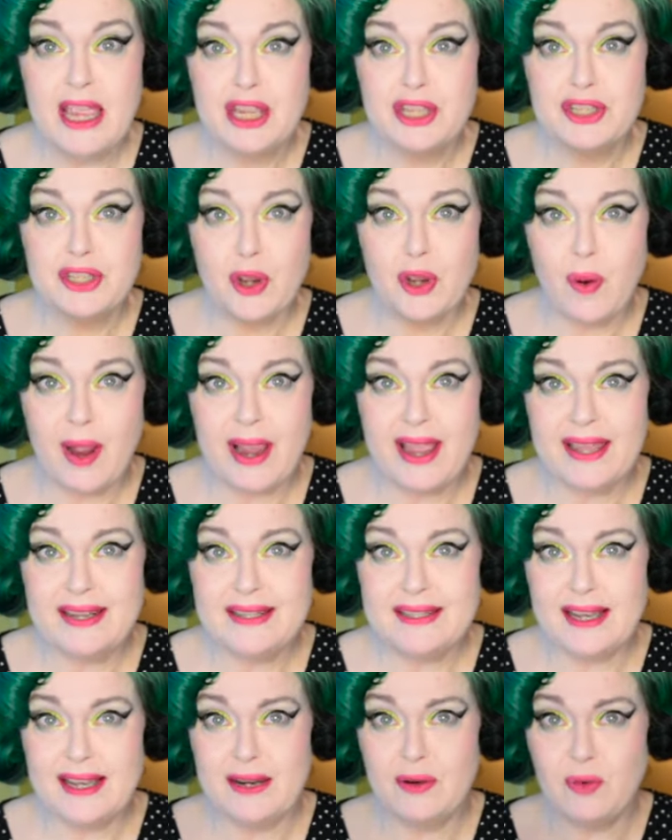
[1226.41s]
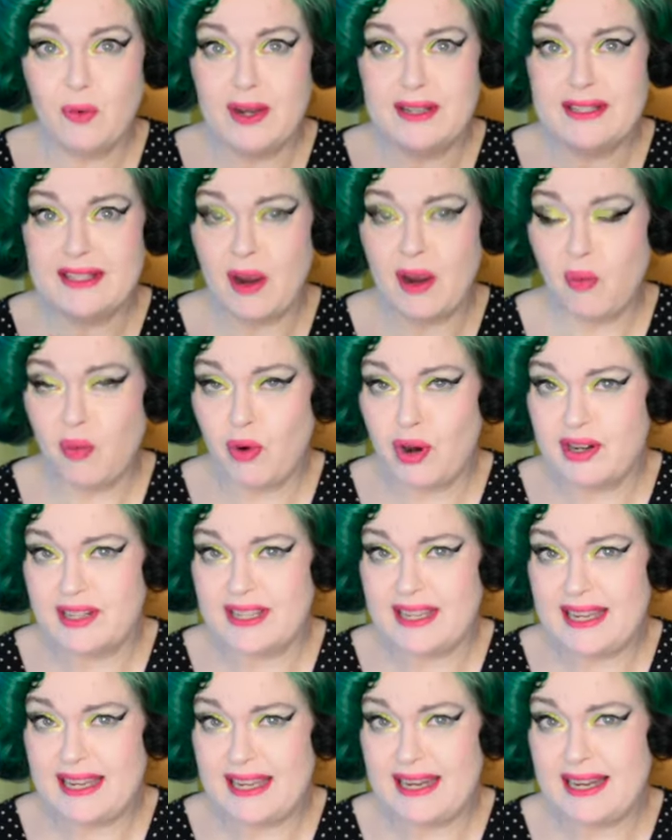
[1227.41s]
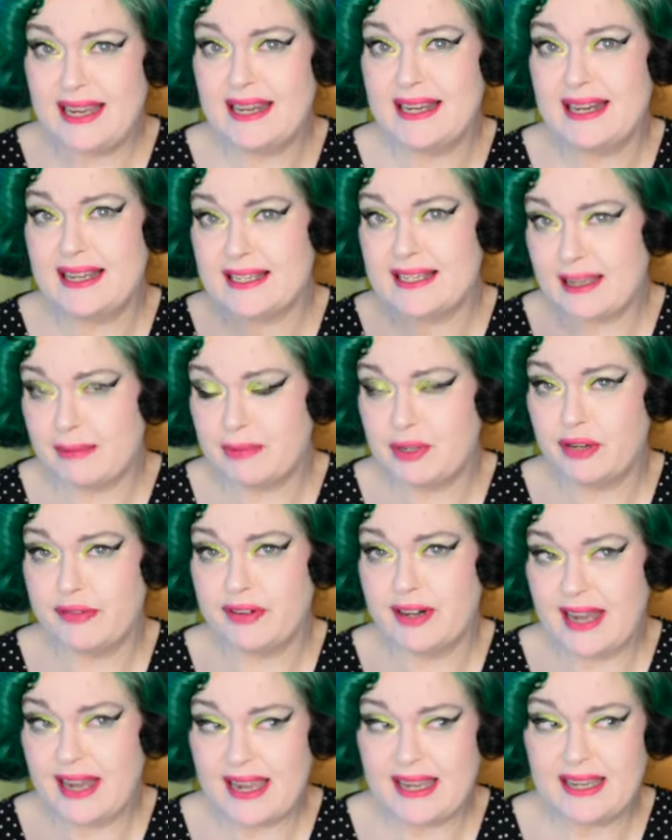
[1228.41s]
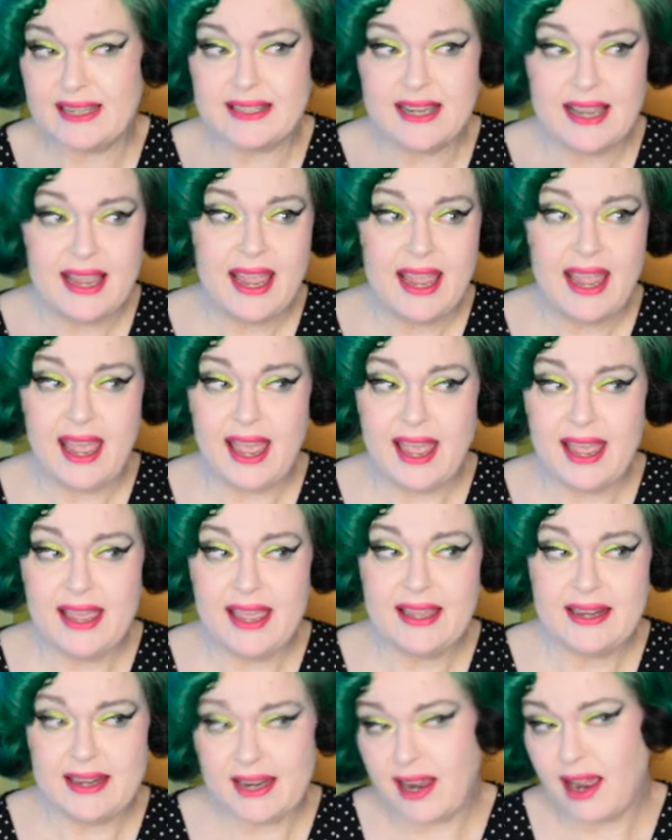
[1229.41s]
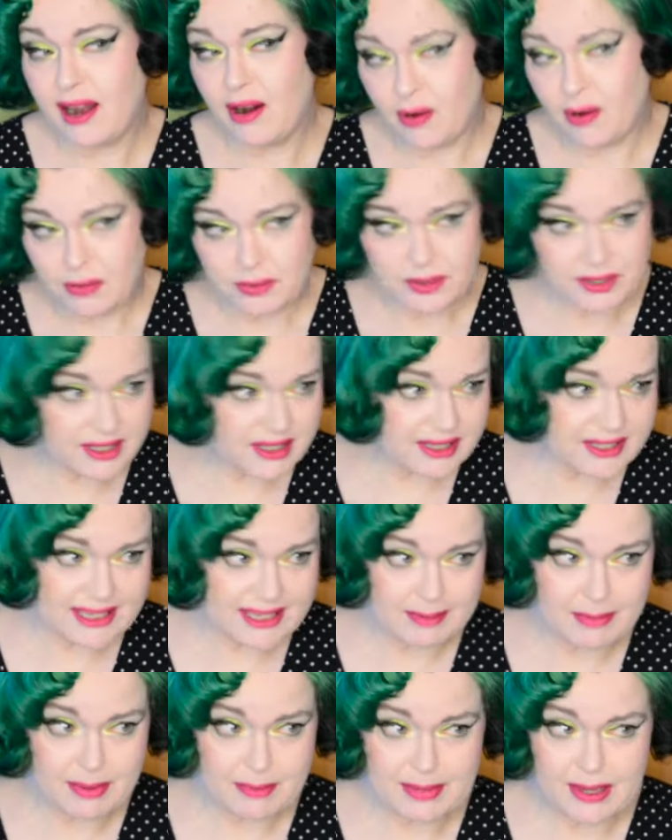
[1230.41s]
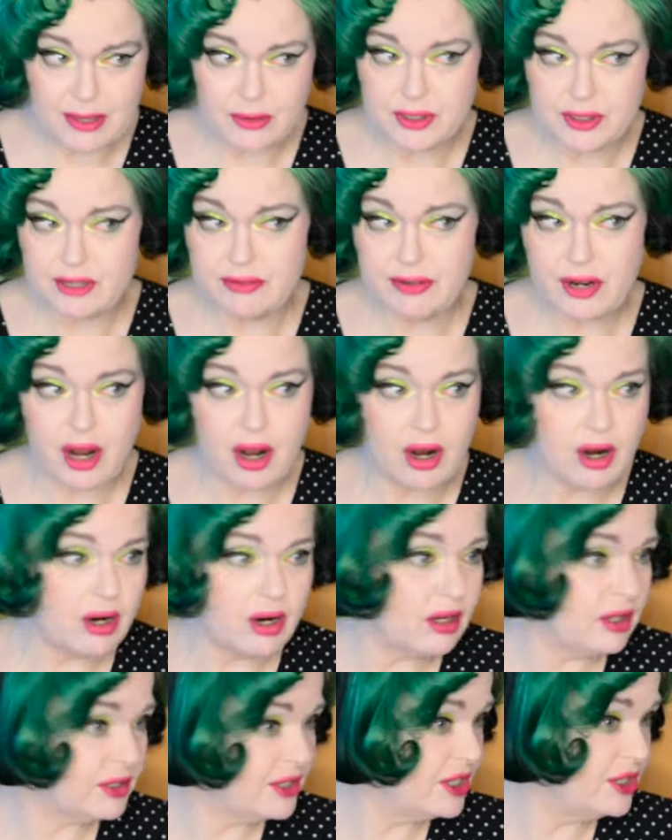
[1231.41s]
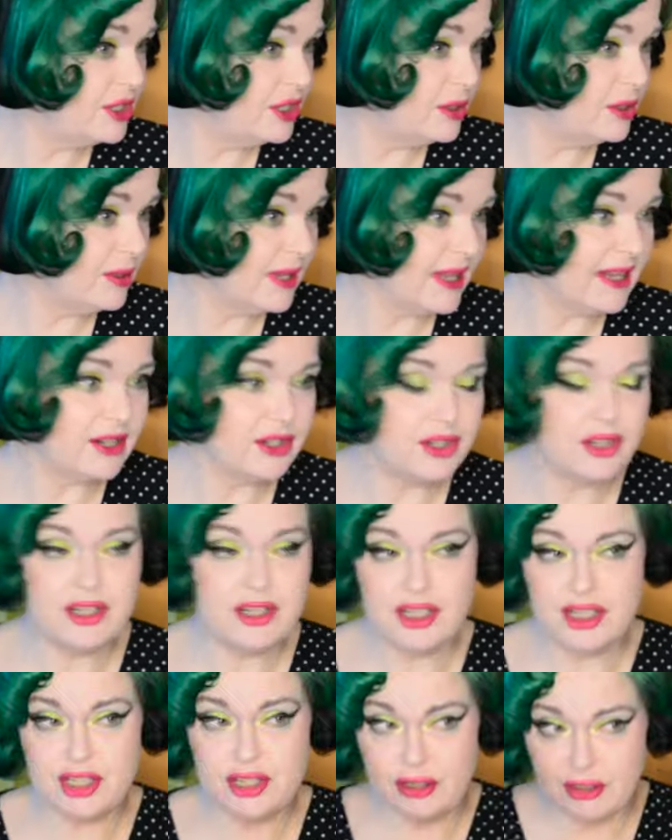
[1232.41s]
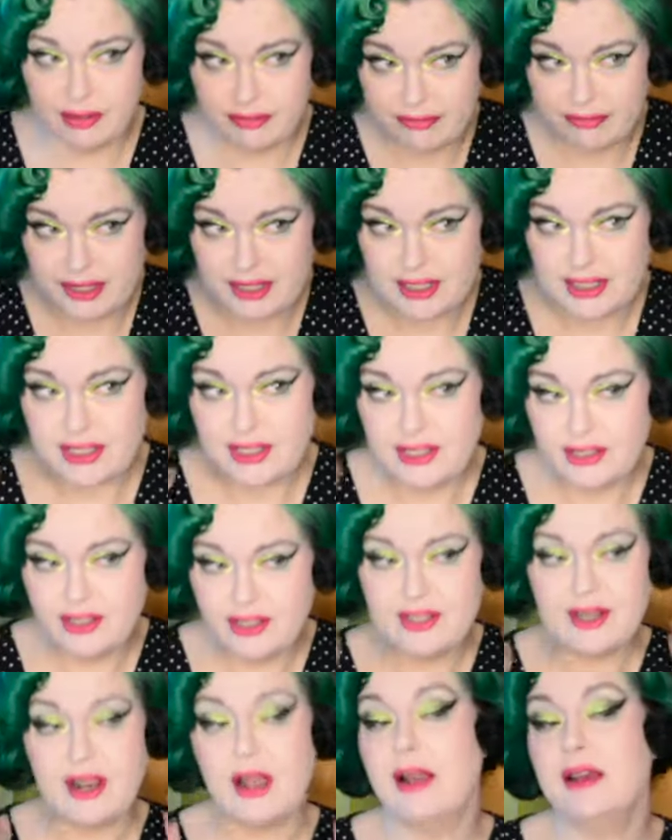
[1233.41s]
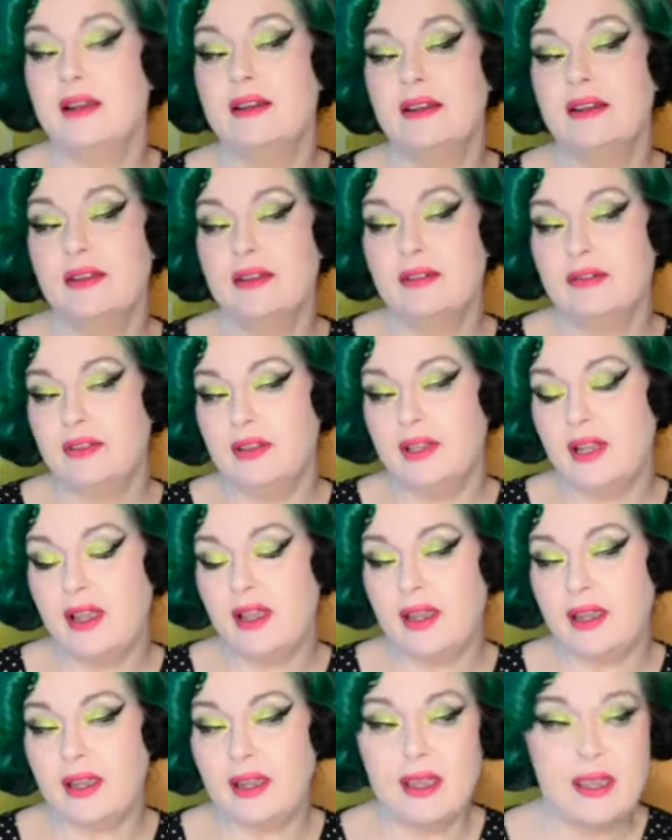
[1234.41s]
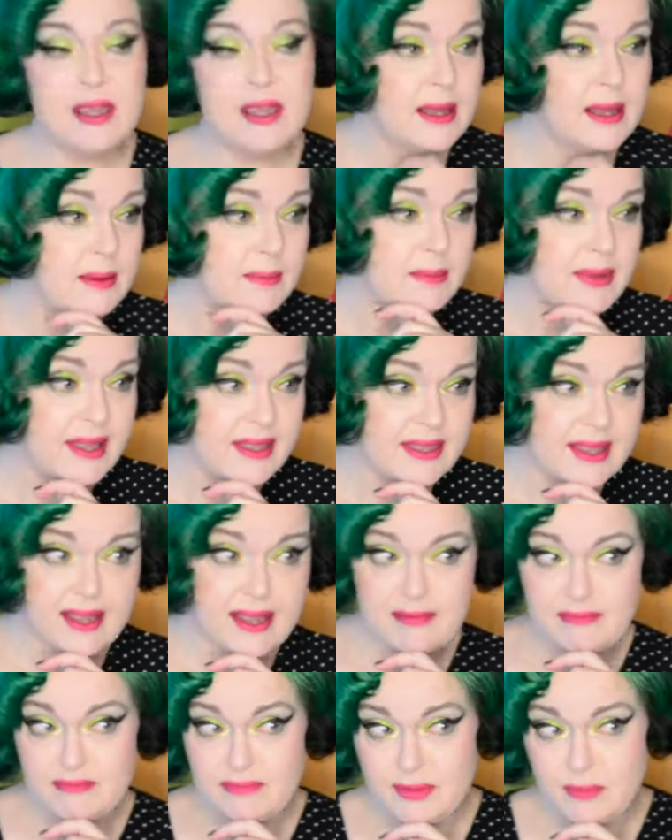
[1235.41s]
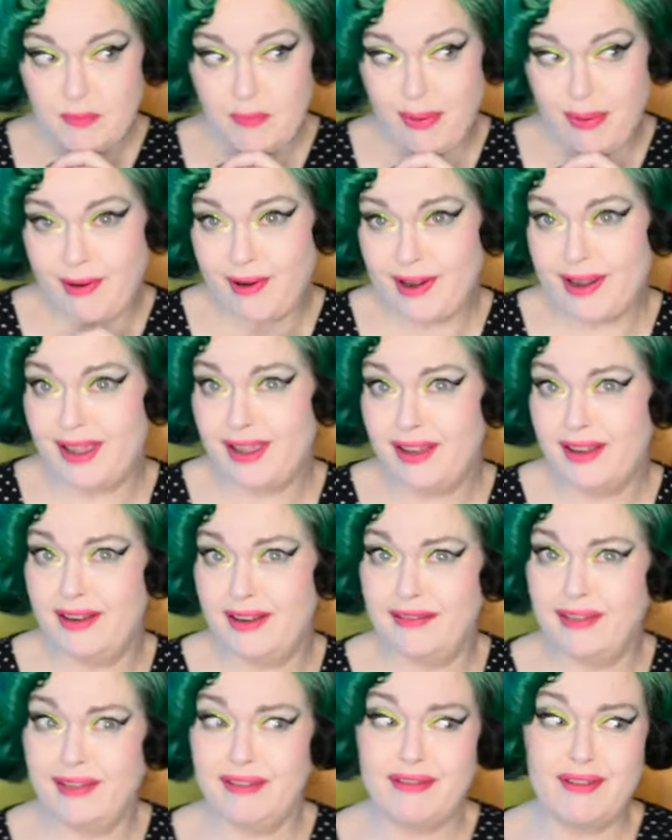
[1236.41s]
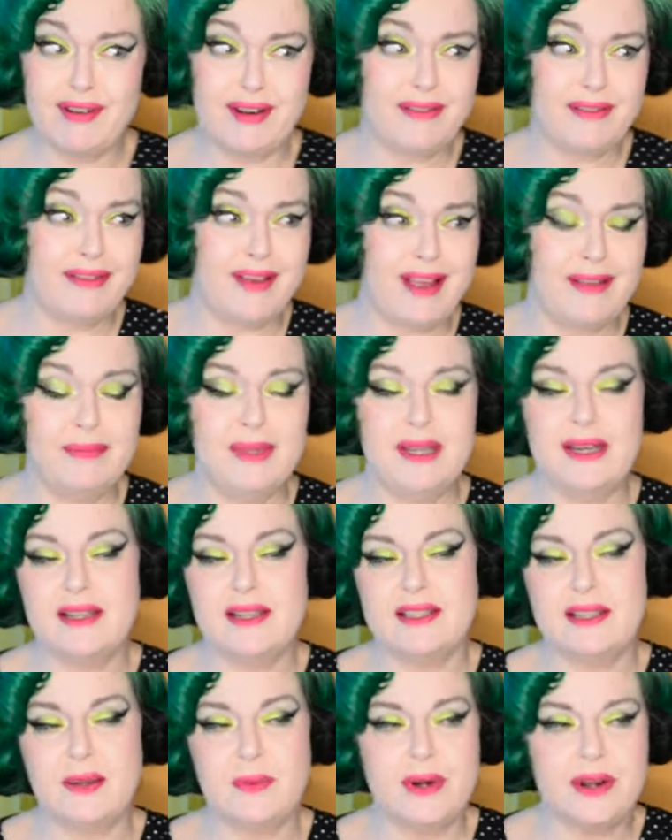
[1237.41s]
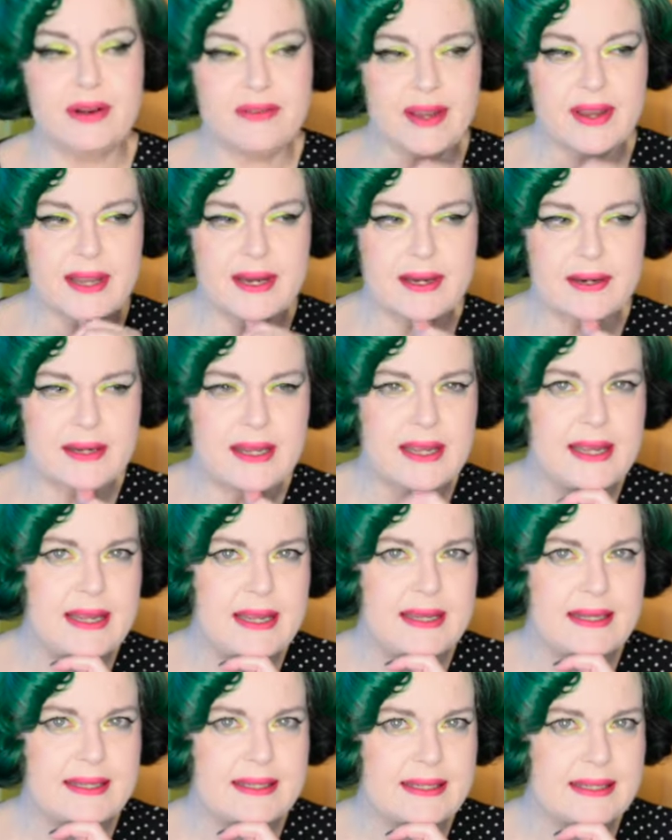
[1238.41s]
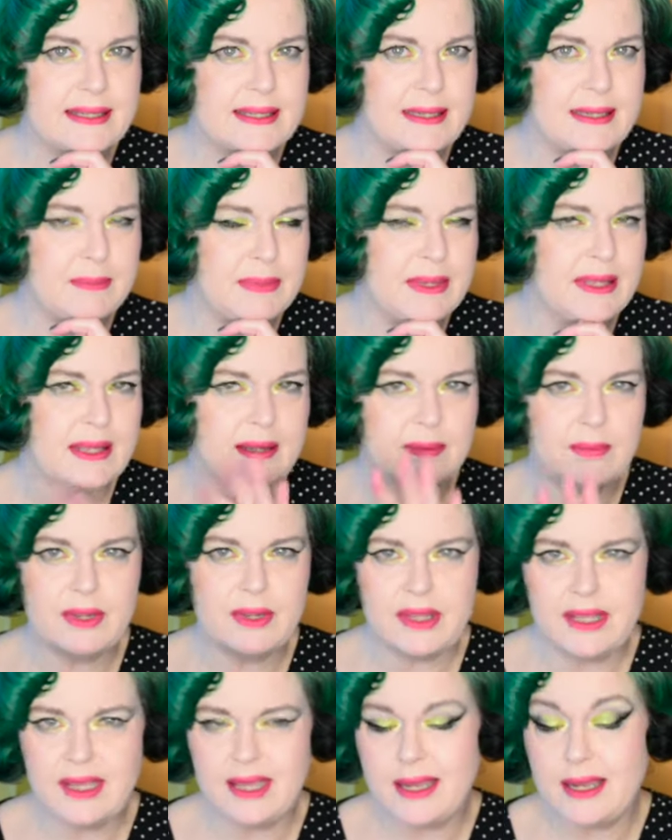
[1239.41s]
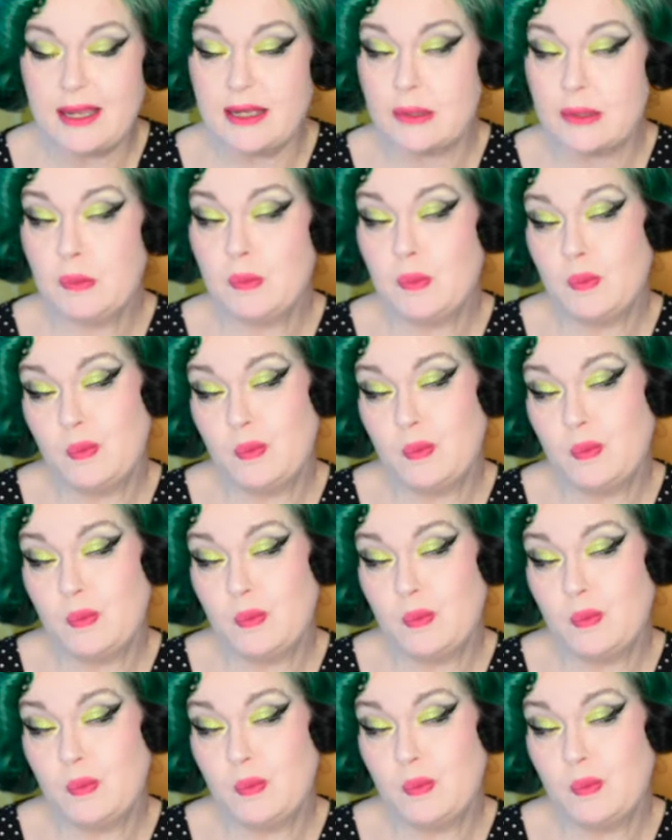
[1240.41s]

So I had done ones that weren't heated and I slept overnight, and I got almost the same amount of curl to do like a traditional vintage kind of look. But that's pretty good for 45 minutes. I wonder if I could sleep in them with heat.